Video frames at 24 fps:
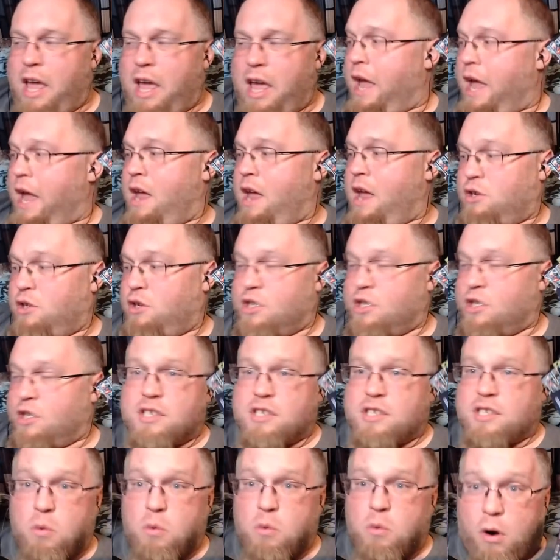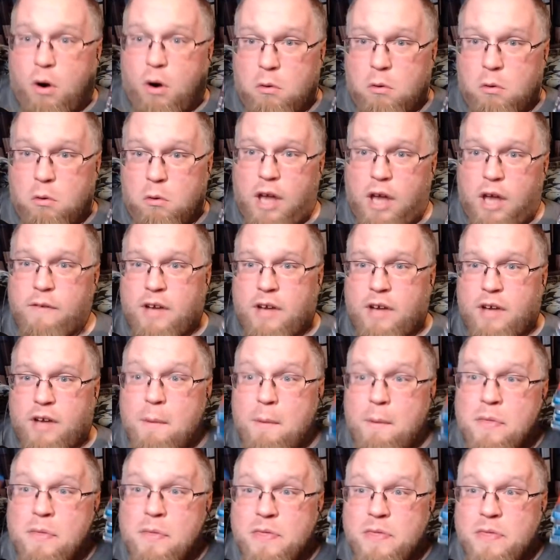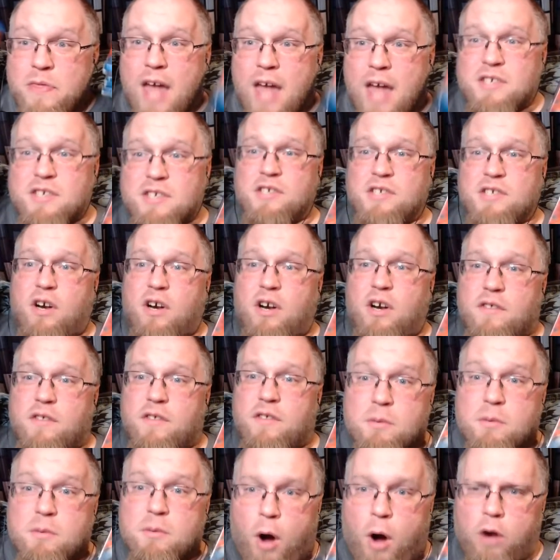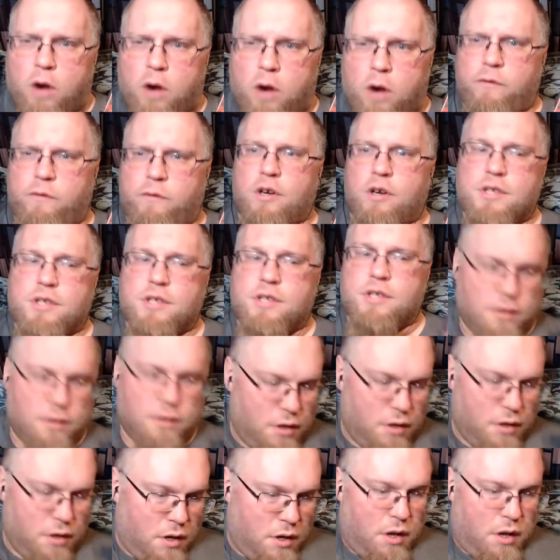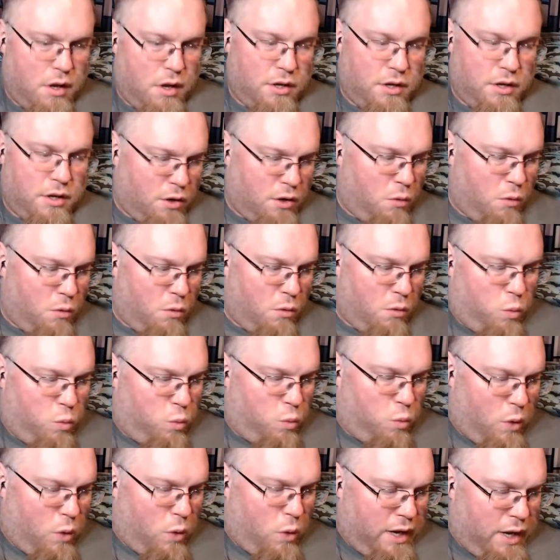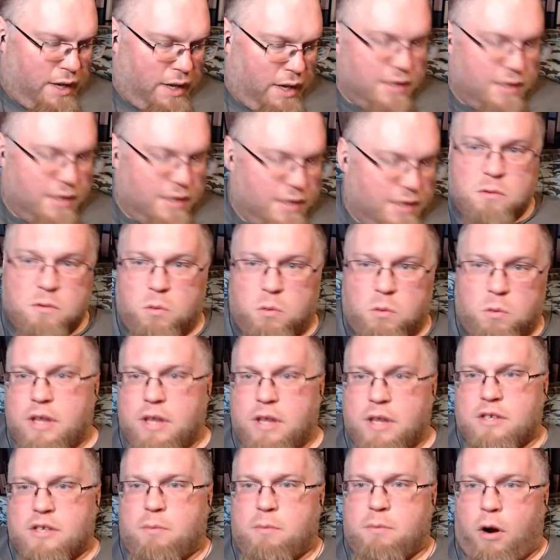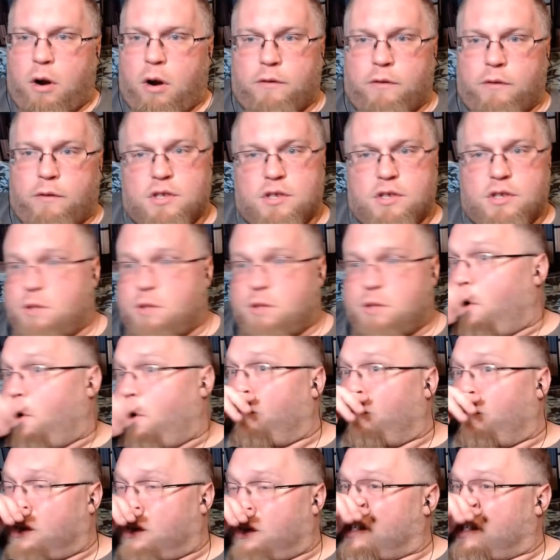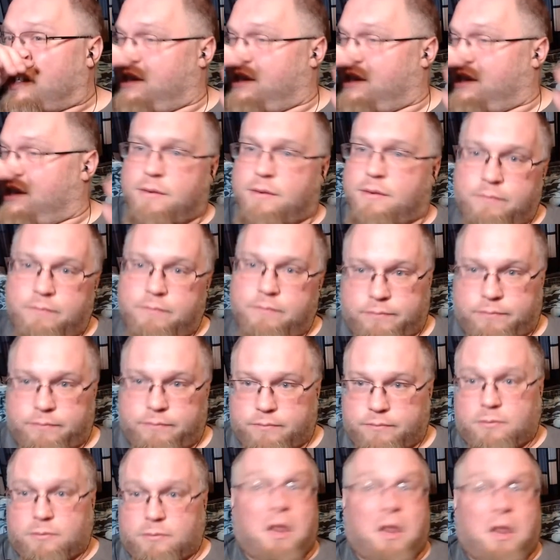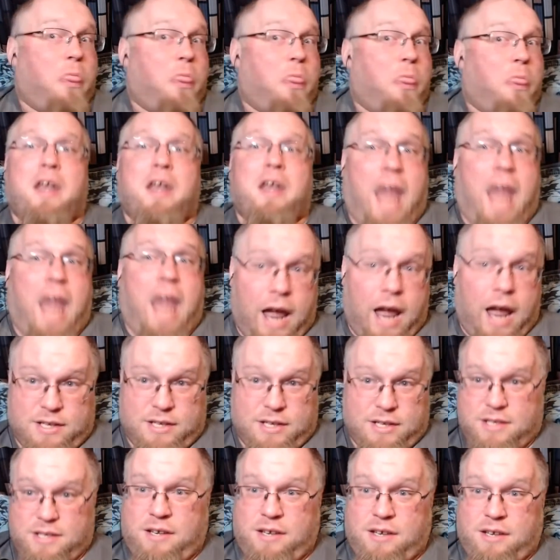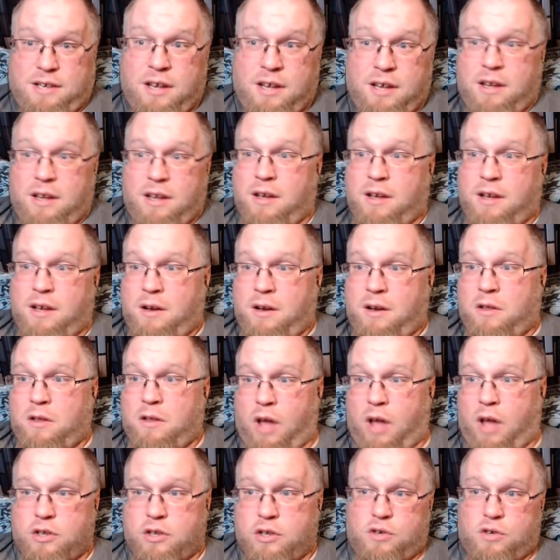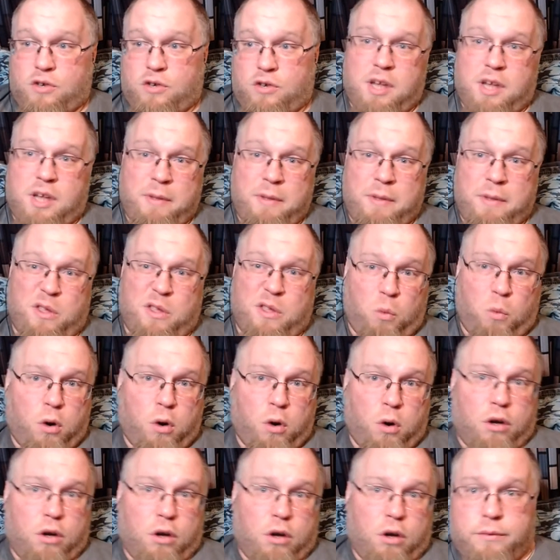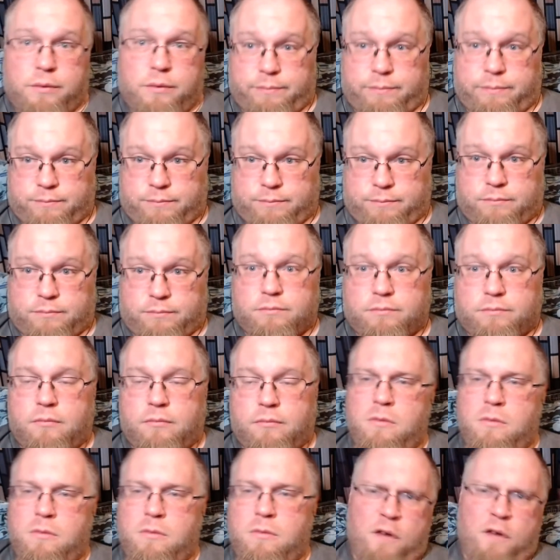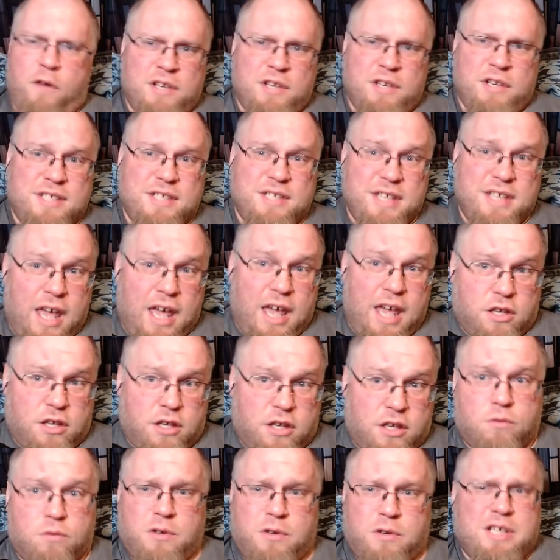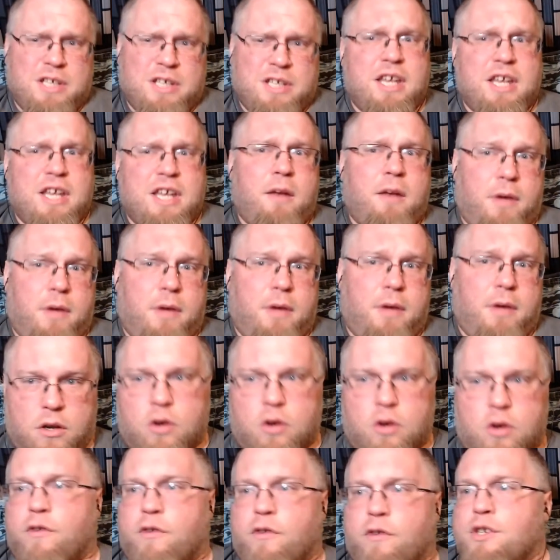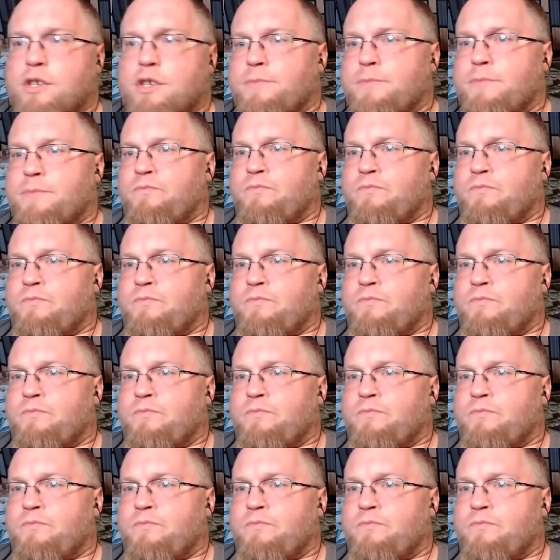and Justice League Warworld have in common? That's the start of the Tomorrowverse. So, what is really the Tomorrowverse? The Tomorrowverse is the next logical step in their world of the DCAU, DC Animated Universe.